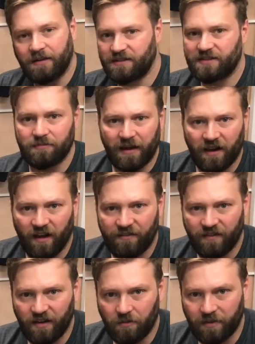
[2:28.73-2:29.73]
just to make
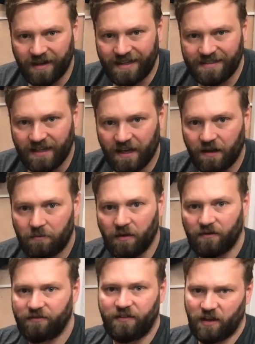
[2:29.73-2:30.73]
life a little bit easier.
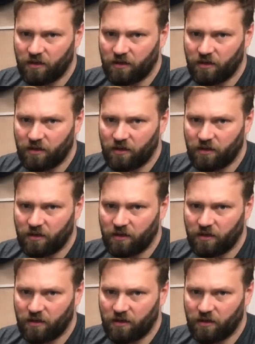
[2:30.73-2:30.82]
But for